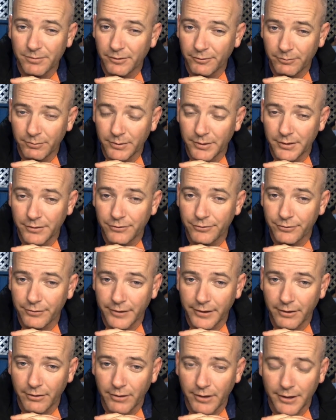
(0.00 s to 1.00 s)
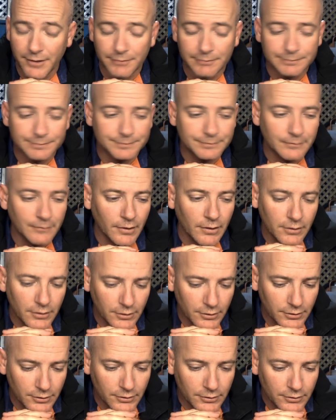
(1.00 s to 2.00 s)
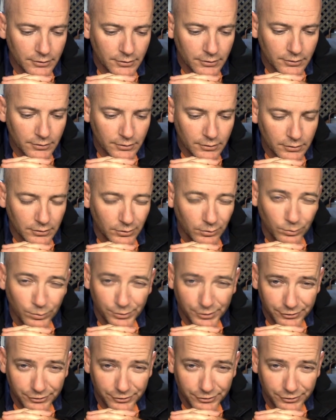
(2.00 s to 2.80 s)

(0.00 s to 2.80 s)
preferably in 308. I would